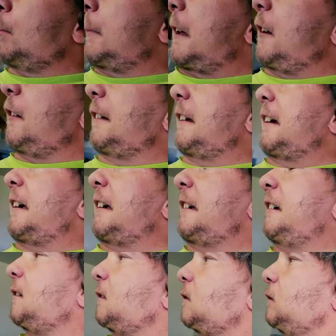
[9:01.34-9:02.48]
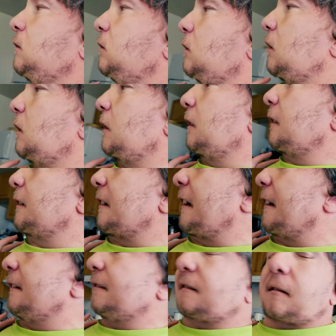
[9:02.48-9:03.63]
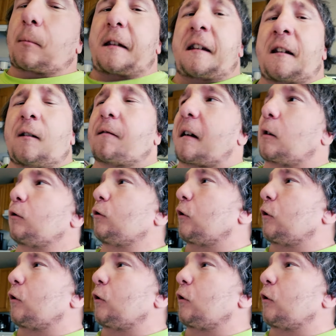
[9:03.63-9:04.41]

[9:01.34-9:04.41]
Mary to get here, clean. She'll be here around